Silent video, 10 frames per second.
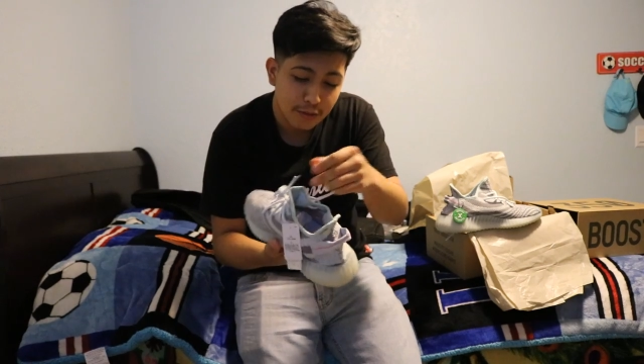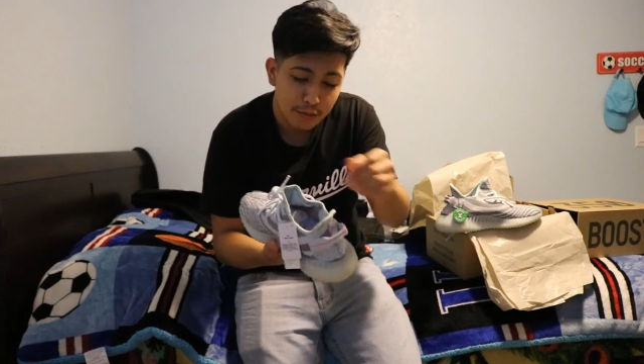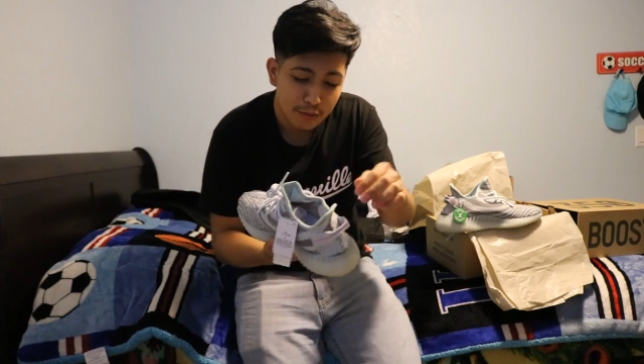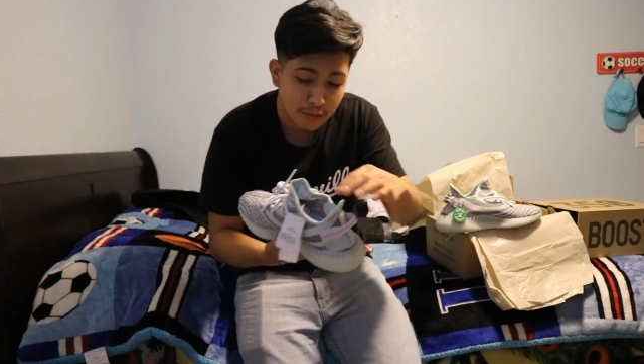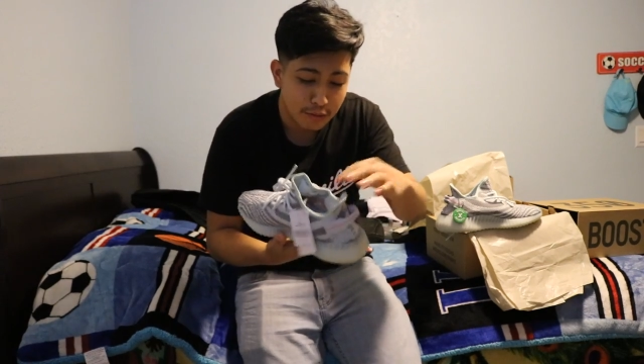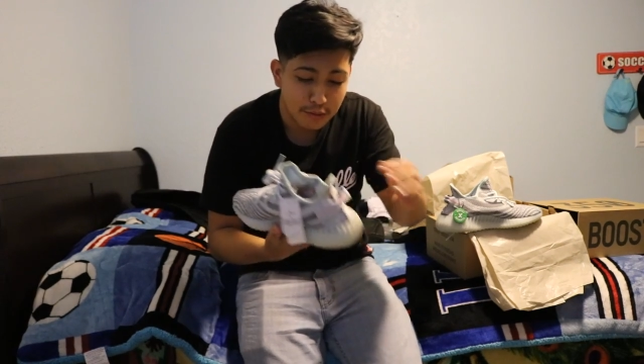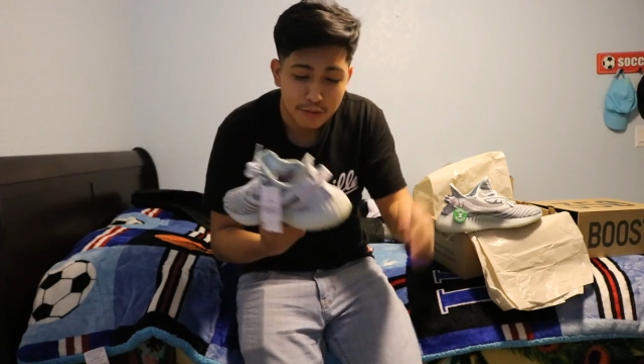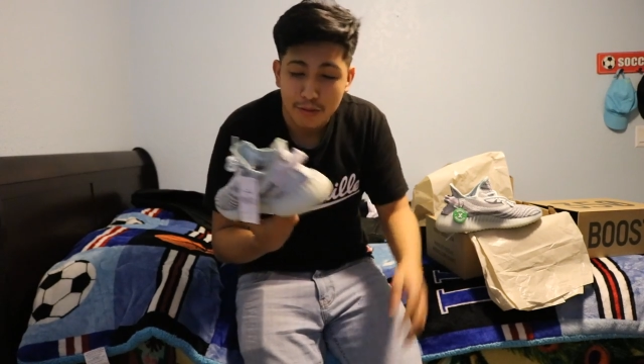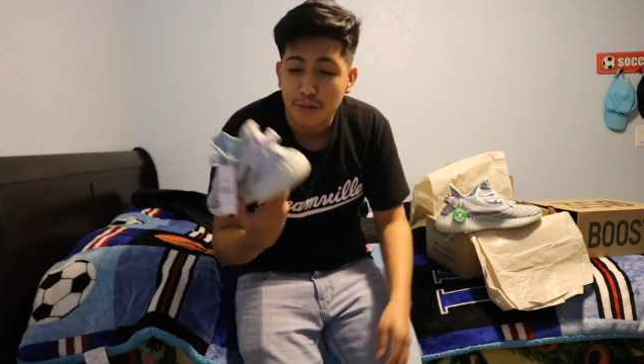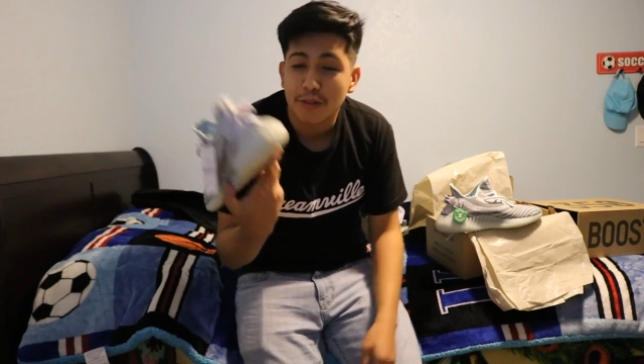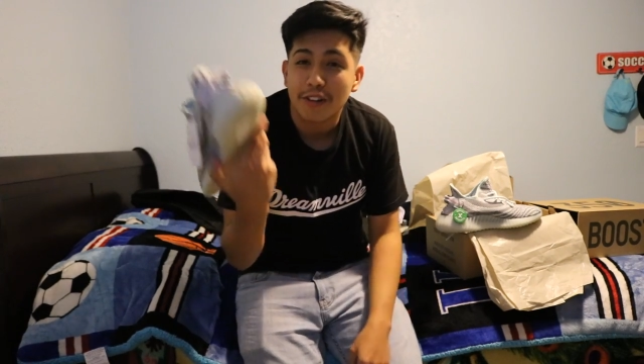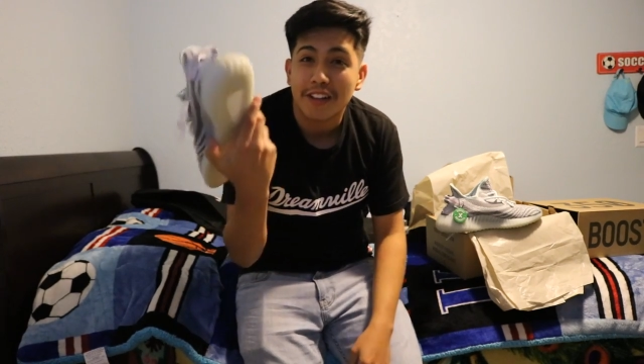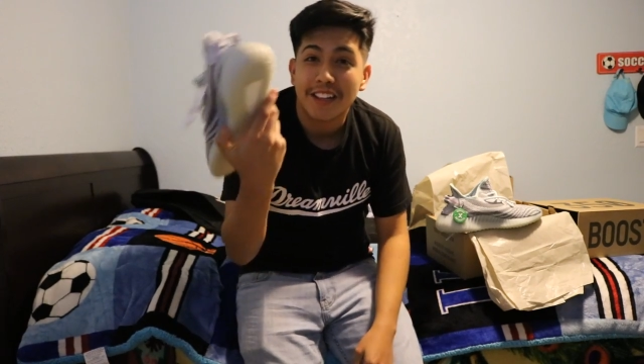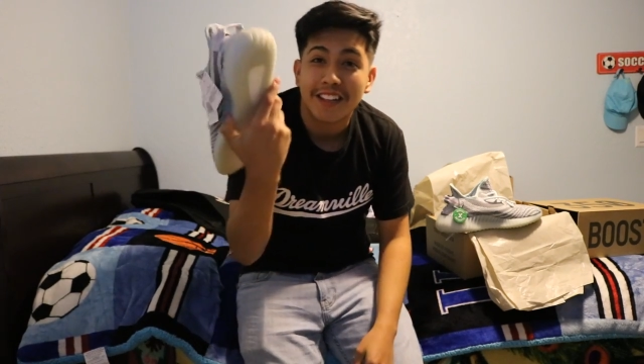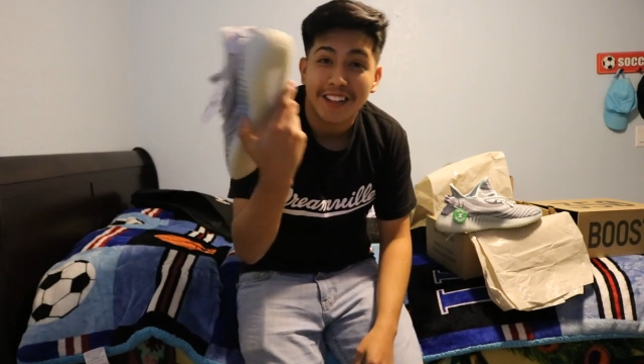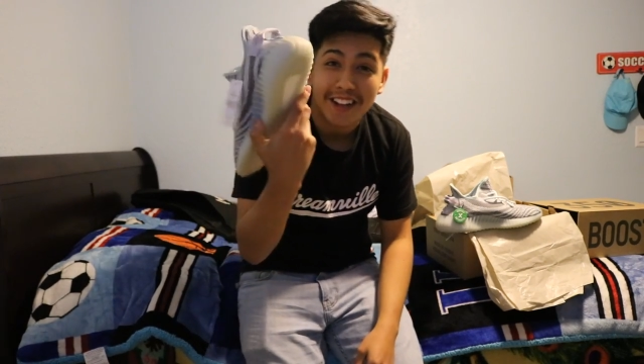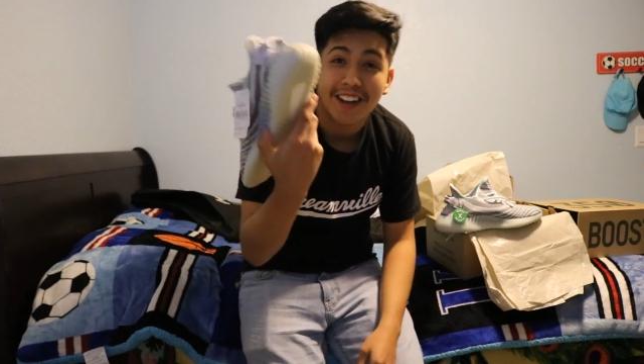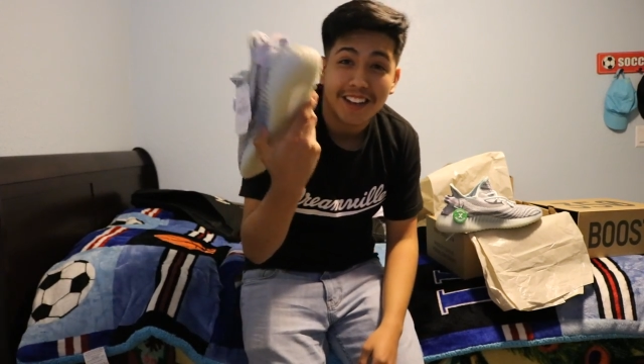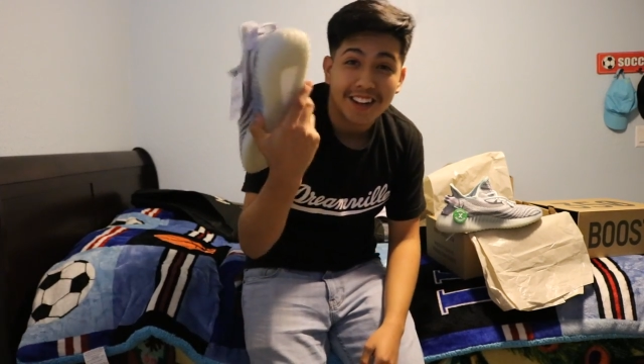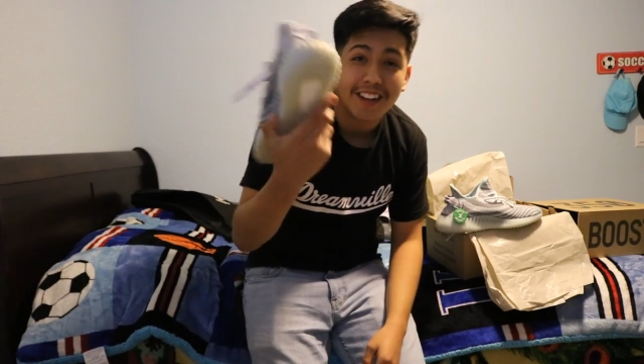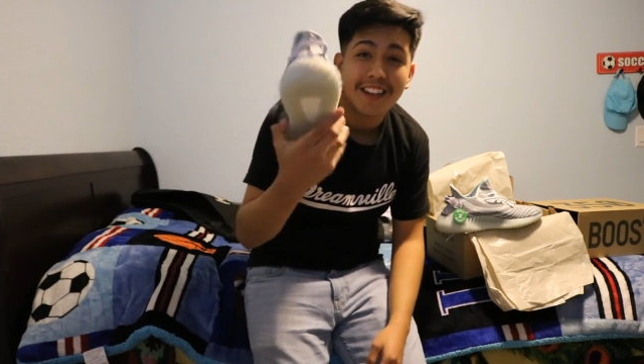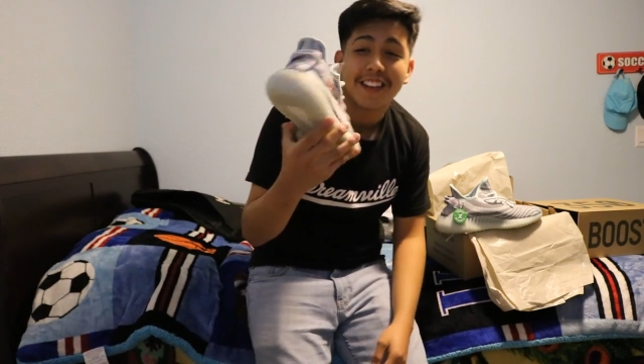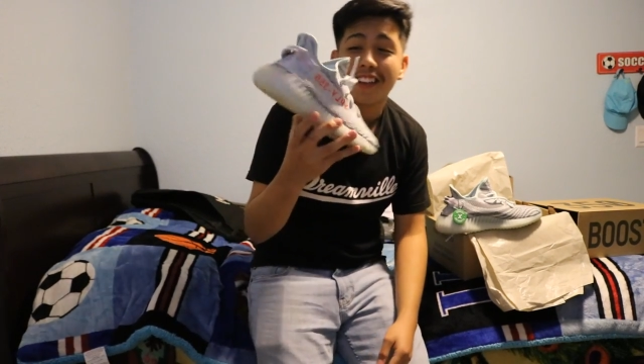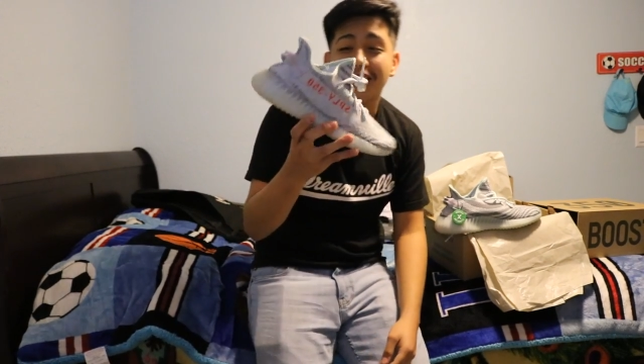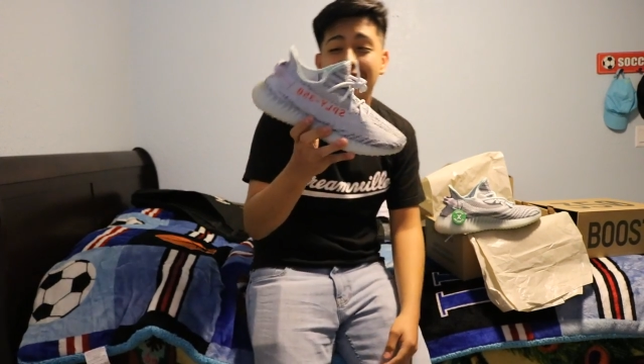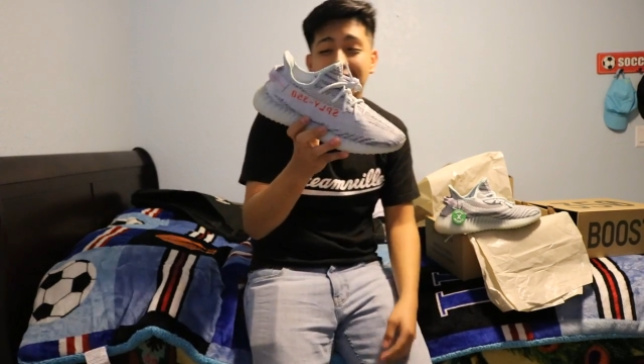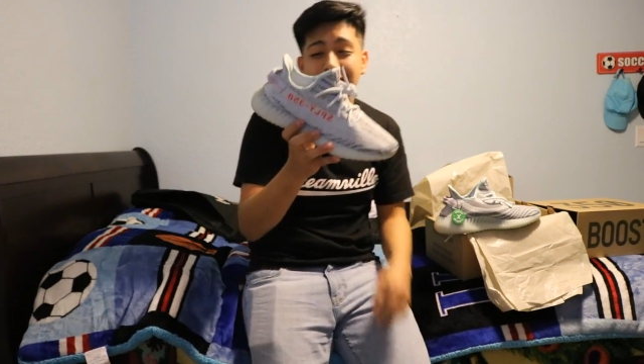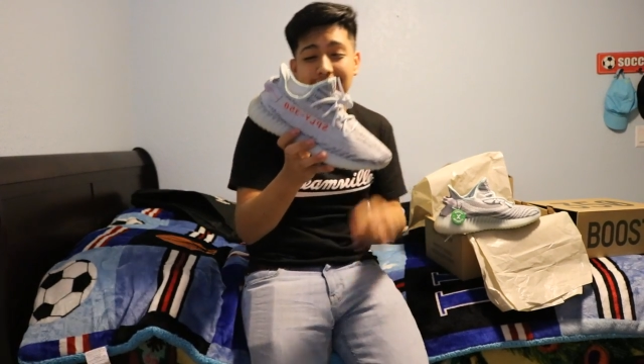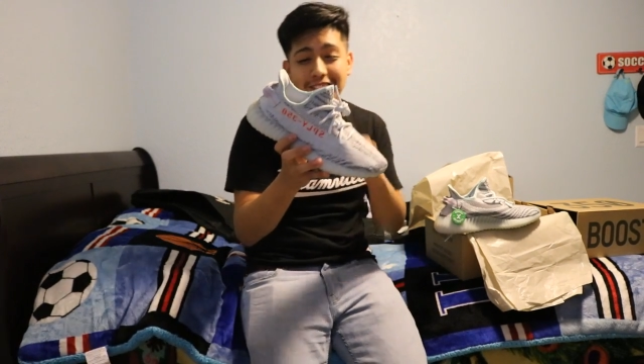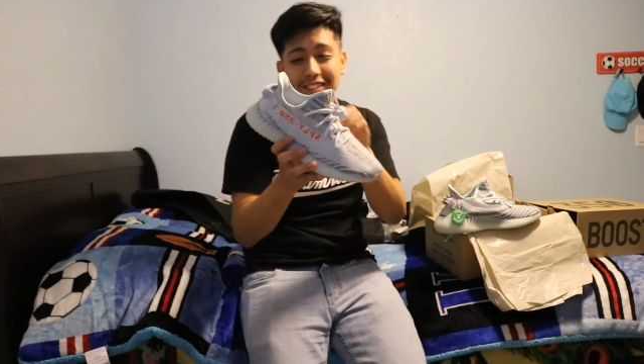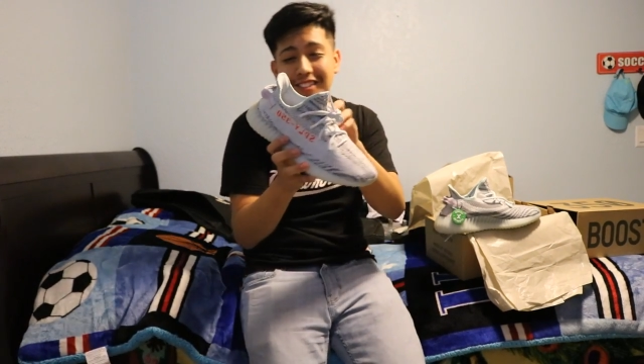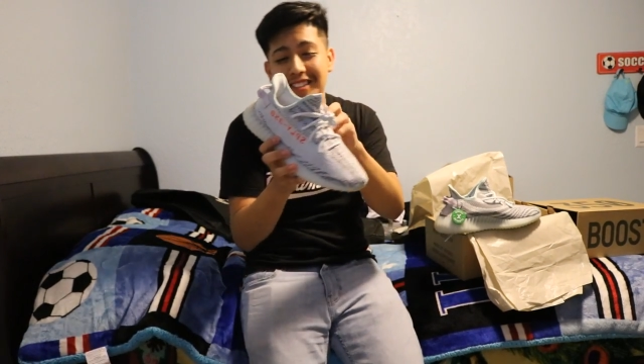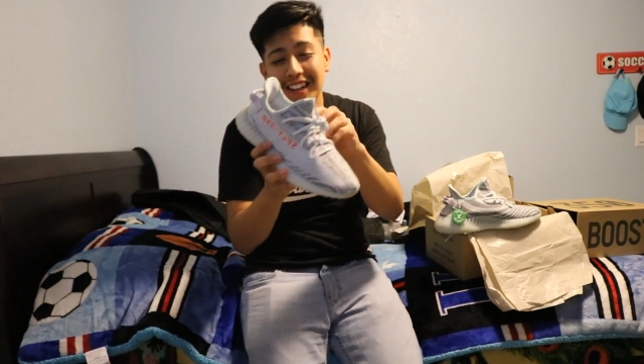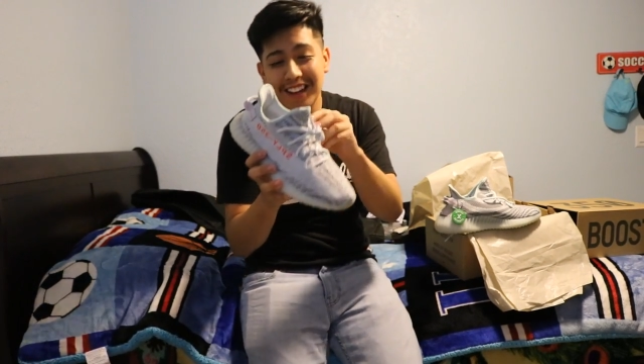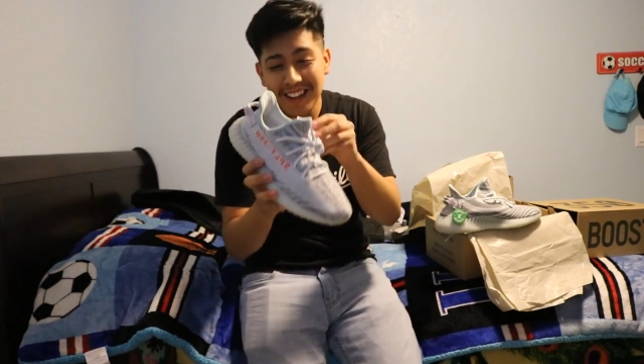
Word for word: Ooh, I like these shoes.